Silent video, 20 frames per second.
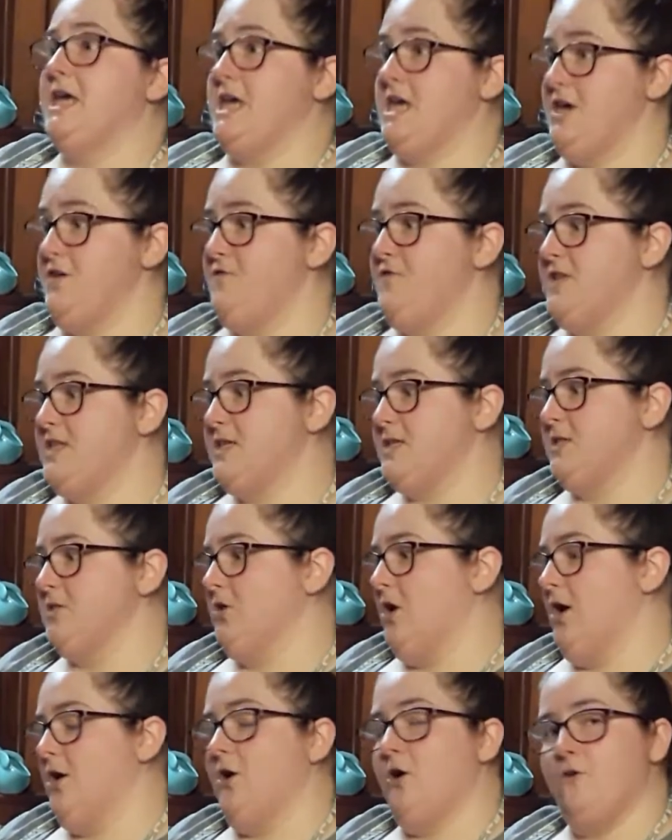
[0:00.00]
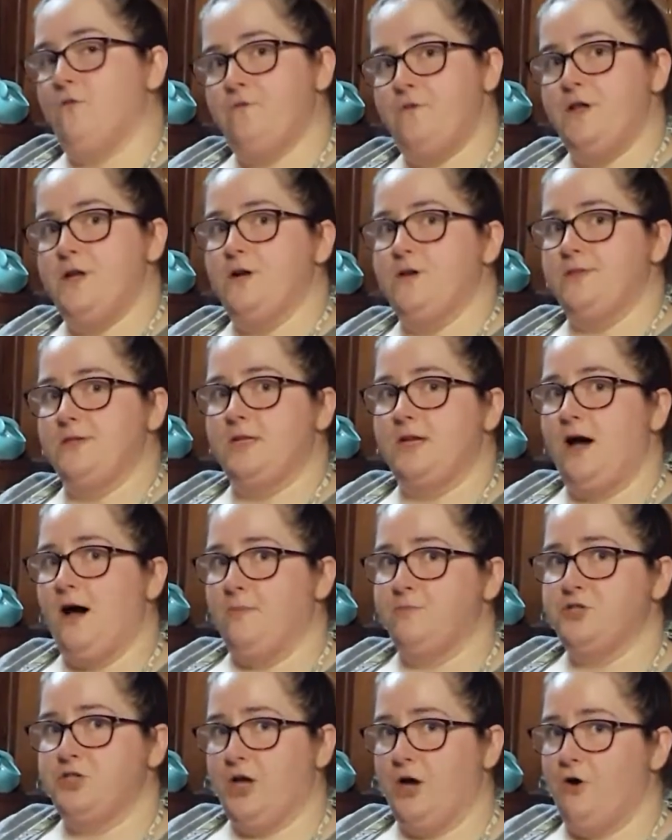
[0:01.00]
If it does not all fit on the
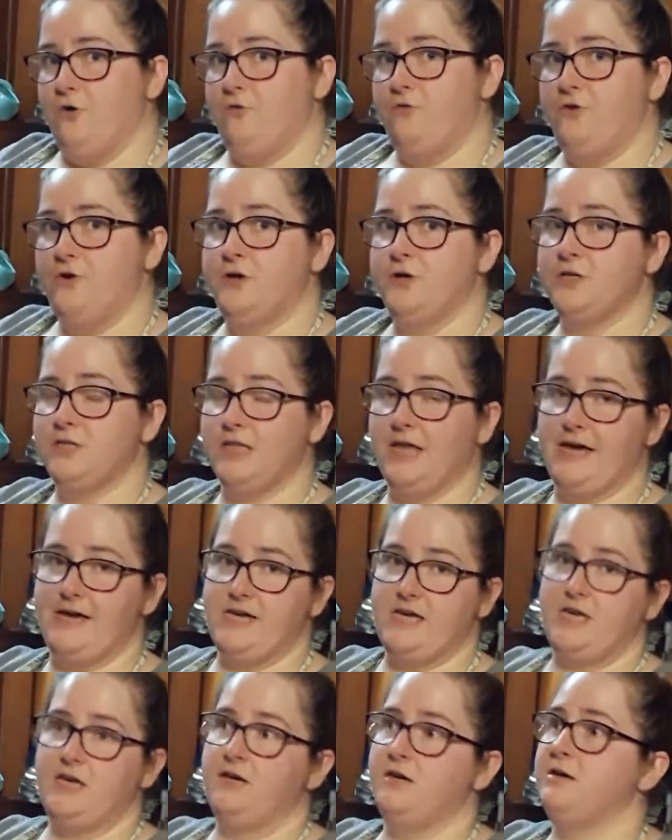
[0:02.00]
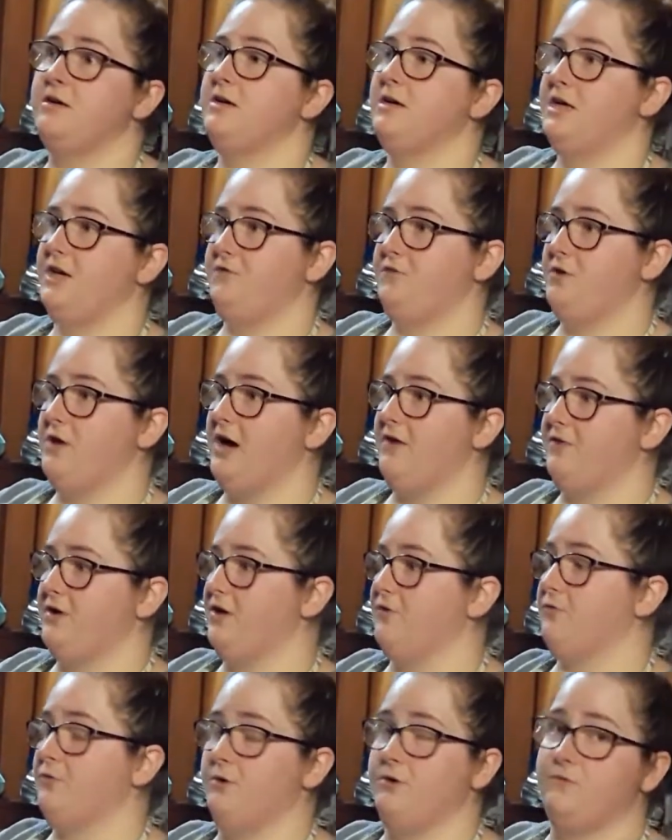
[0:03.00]
top shelf, like if you have
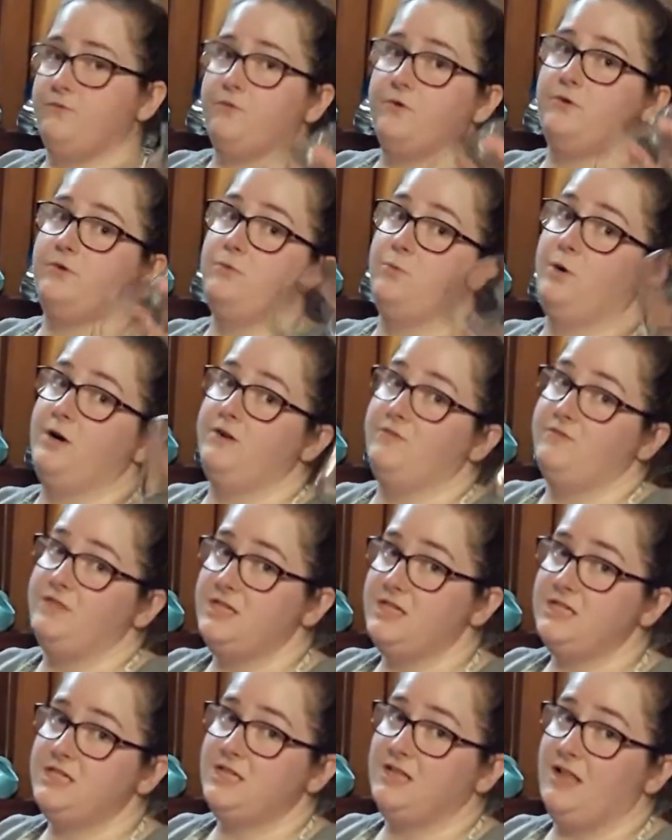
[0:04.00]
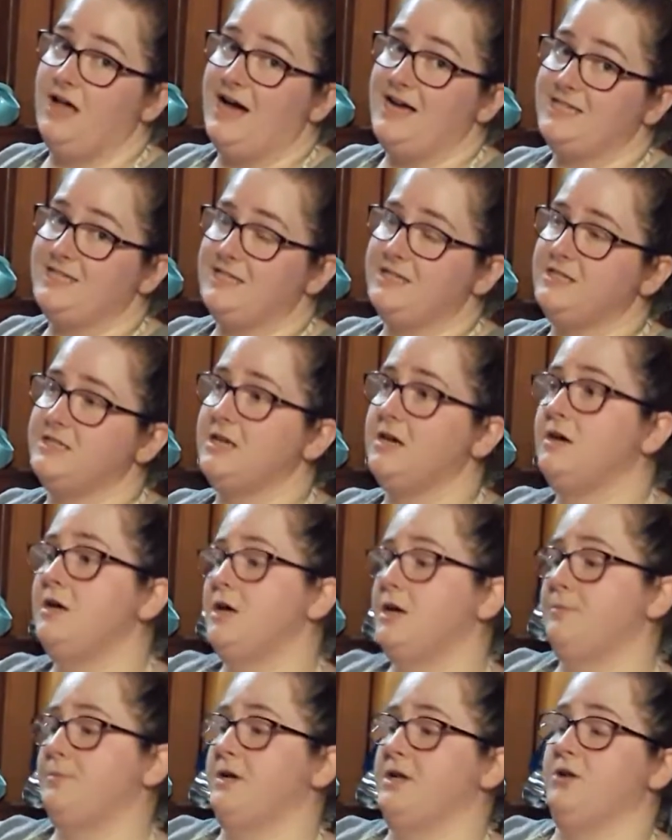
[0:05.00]
enough room for one of these glasses,
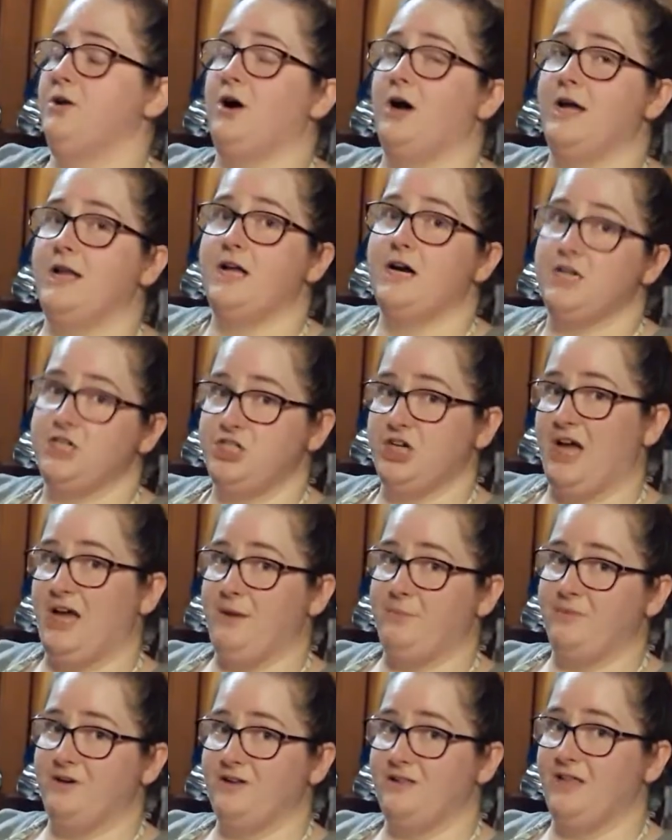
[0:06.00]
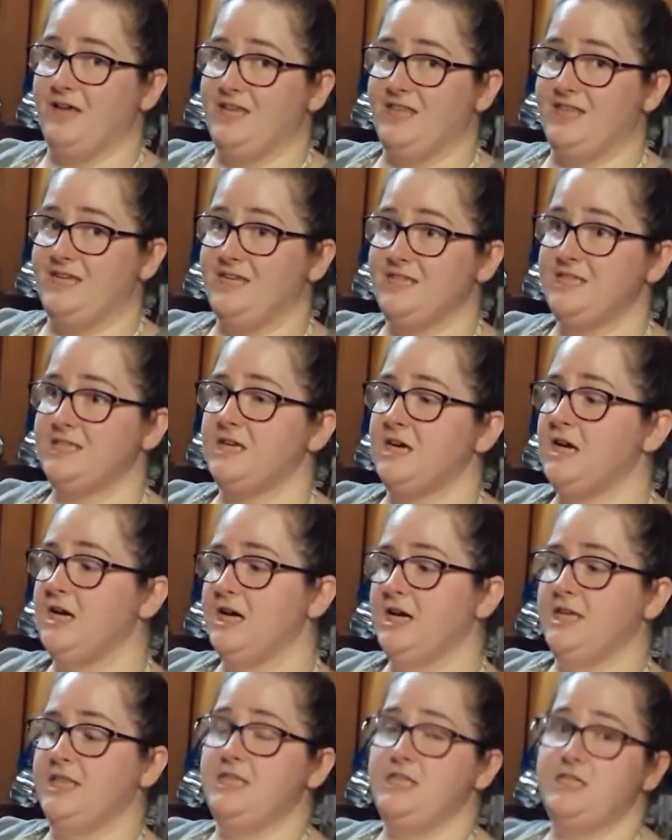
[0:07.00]
but not a giant mug like this,
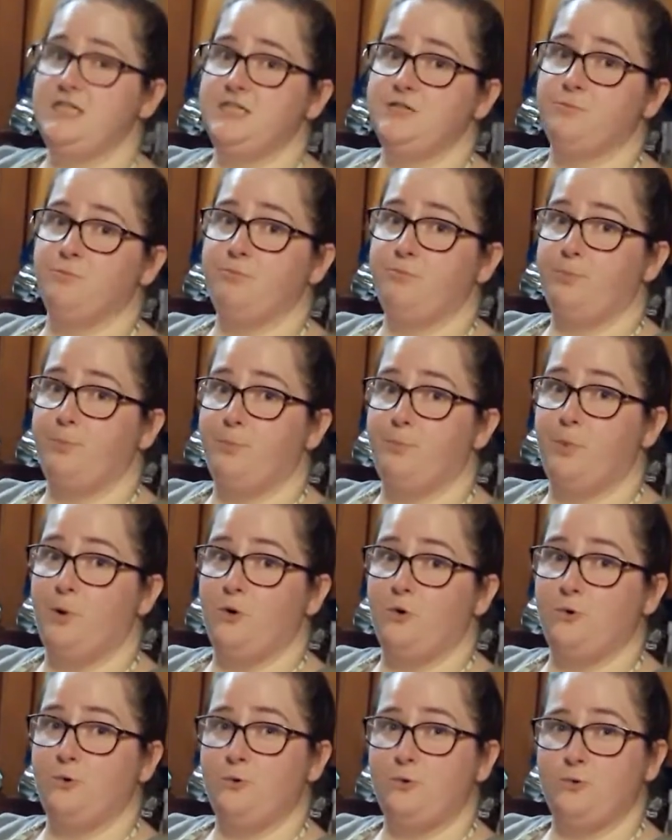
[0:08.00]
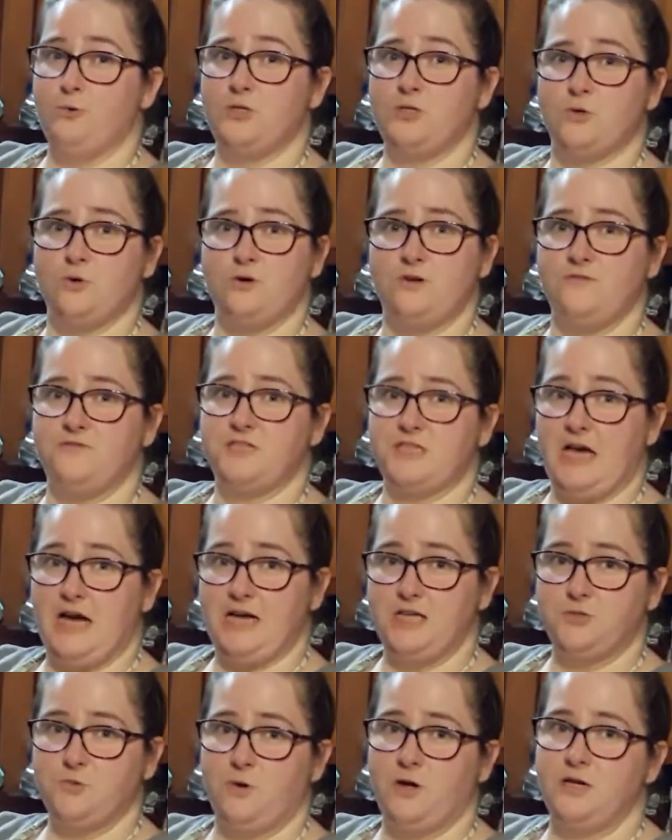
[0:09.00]
these bowl sort of
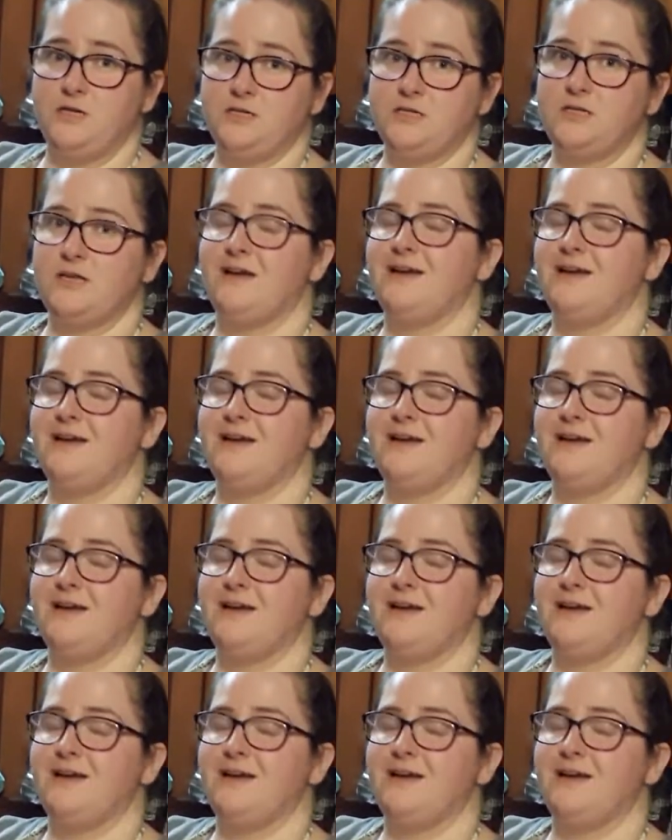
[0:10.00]
size ones